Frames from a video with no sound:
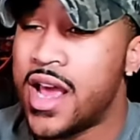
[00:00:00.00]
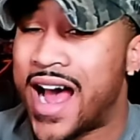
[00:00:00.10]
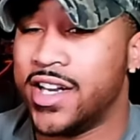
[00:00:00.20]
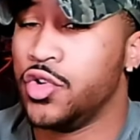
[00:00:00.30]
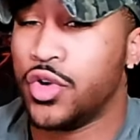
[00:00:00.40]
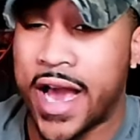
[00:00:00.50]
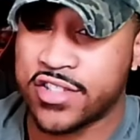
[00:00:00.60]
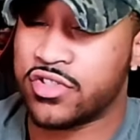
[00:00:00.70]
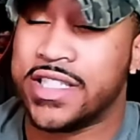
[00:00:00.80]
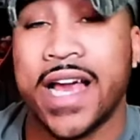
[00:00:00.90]
I know you
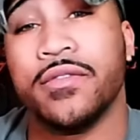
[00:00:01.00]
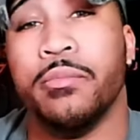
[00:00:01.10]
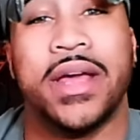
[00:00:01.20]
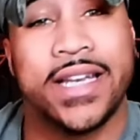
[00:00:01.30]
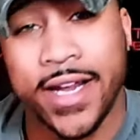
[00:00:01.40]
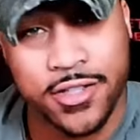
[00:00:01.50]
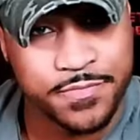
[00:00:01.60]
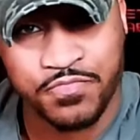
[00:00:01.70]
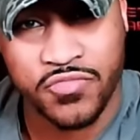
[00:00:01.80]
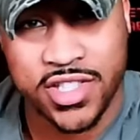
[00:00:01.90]
guys really haven't been there,
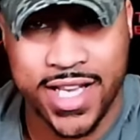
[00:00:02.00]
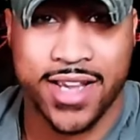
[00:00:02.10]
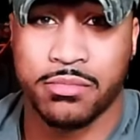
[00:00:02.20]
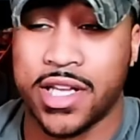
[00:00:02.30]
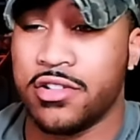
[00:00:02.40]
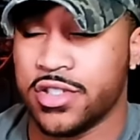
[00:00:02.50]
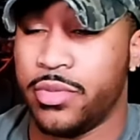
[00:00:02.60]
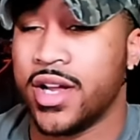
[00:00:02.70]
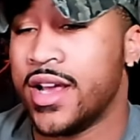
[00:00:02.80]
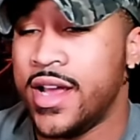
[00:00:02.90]
Tekken players,
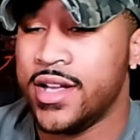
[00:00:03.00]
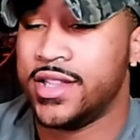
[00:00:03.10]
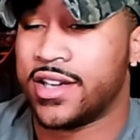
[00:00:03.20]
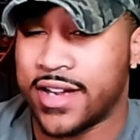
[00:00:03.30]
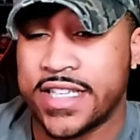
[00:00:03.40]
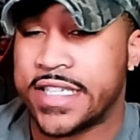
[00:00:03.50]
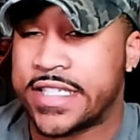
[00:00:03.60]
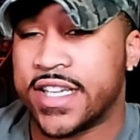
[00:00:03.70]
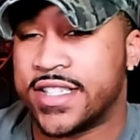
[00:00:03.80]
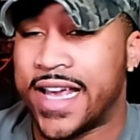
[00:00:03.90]
but there is a
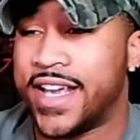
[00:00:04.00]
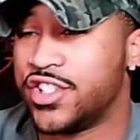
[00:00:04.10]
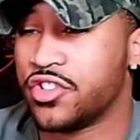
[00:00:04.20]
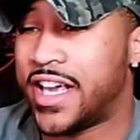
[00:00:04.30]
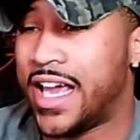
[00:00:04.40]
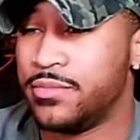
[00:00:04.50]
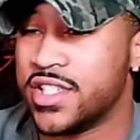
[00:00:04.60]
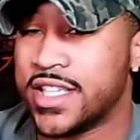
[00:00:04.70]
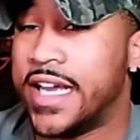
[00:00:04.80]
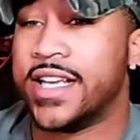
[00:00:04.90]
such thing as your game
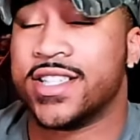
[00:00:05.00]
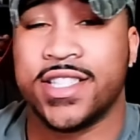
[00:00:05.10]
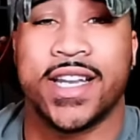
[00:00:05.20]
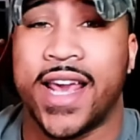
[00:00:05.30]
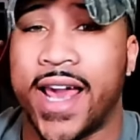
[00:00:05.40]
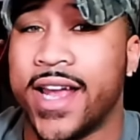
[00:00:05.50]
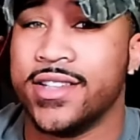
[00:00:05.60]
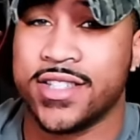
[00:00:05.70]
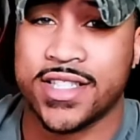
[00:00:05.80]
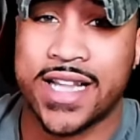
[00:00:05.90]
just getting shit canned
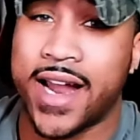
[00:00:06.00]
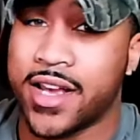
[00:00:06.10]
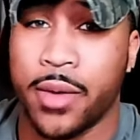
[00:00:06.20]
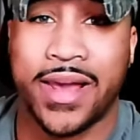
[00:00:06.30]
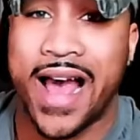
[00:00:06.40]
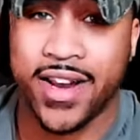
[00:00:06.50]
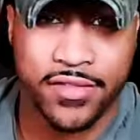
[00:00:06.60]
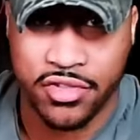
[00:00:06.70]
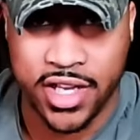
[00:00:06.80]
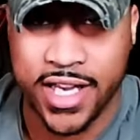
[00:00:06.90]
and just not coming out
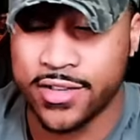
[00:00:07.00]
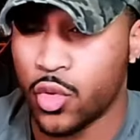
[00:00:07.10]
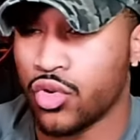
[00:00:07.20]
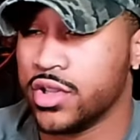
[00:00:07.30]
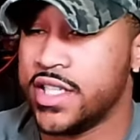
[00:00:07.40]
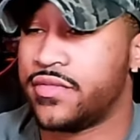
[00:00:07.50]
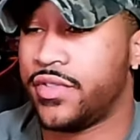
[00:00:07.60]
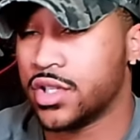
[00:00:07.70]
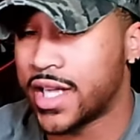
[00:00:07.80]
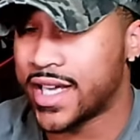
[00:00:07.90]
ever again, or at least
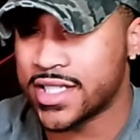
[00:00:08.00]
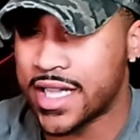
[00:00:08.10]
feeling like it's